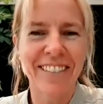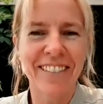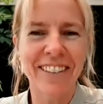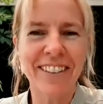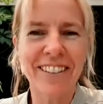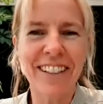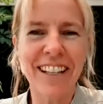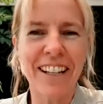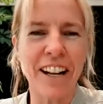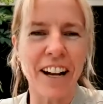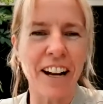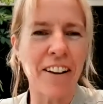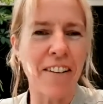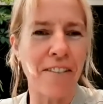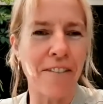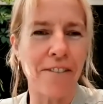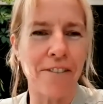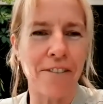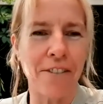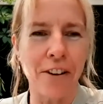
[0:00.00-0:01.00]
Feels like a lot
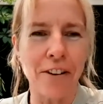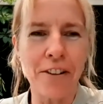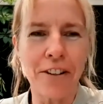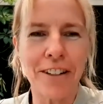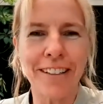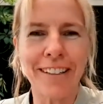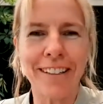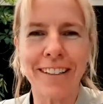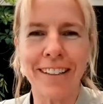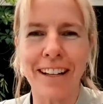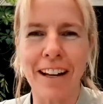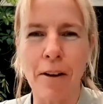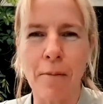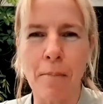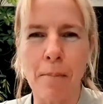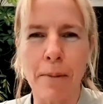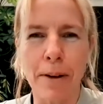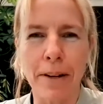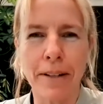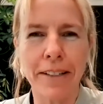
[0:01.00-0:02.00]
of focus and
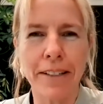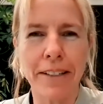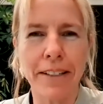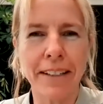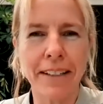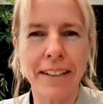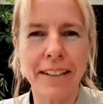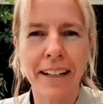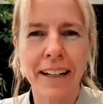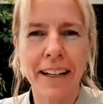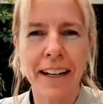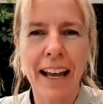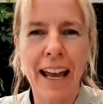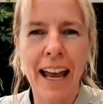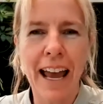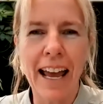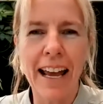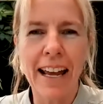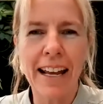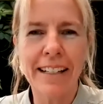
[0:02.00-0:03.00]
ambition,
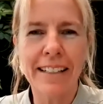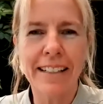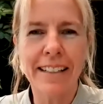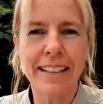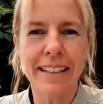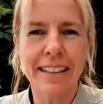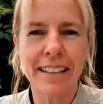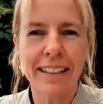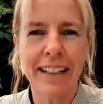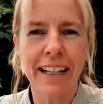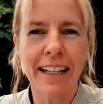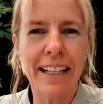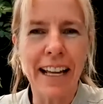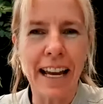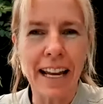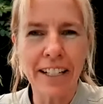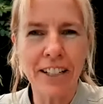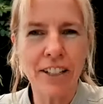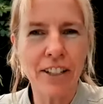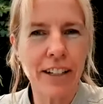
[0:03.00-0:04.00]
and
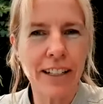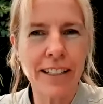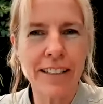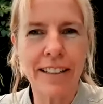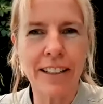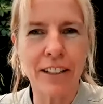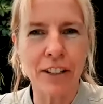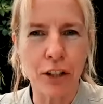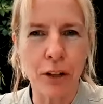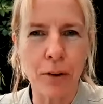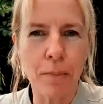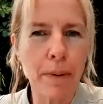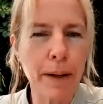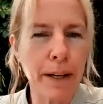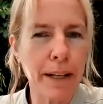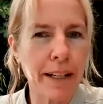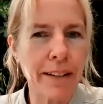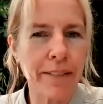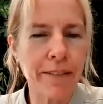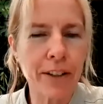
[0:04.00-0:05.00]
again transition, but
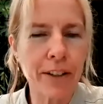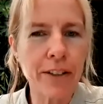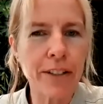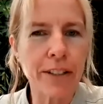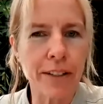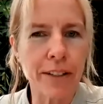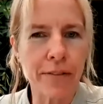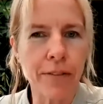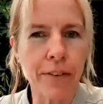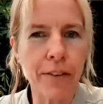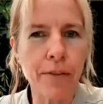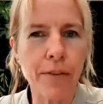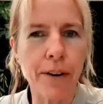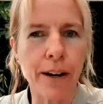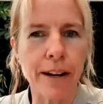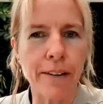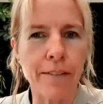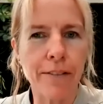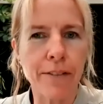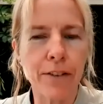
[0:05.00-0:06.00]
in a very different
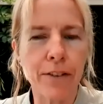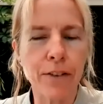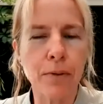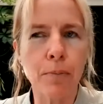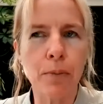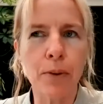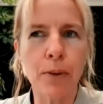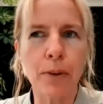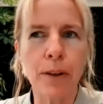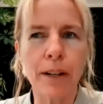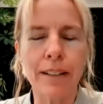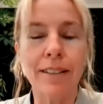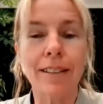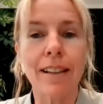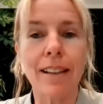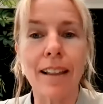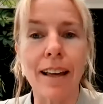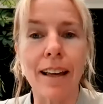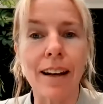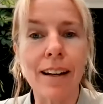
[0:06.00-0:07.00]
way. It feels more
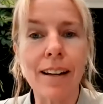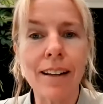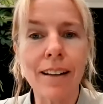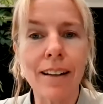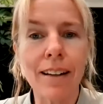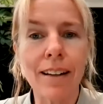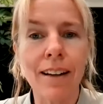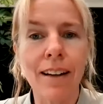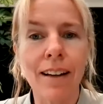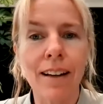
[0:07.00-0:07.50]
aesthetic.